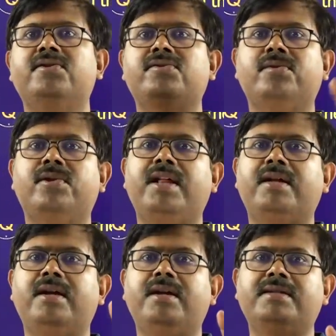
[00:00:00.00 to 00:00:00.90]
So
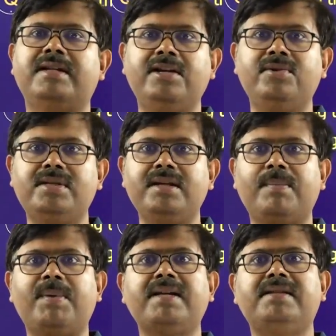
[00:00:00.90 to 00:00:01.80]
its reducing
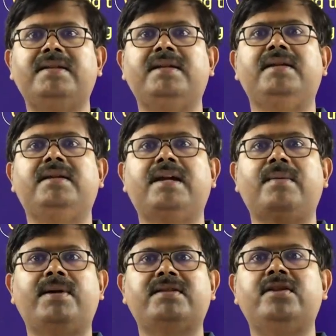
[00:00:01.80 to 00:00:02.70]
capacity
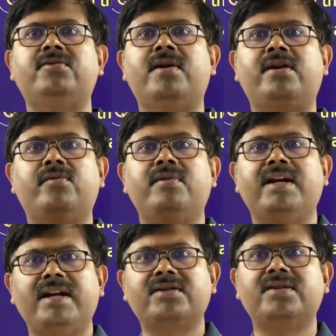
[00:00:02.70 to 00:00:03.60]
to undergo the
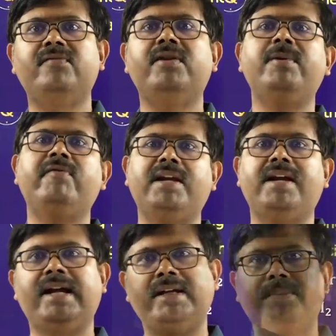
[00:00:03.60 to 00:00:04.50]
reduction will be very high.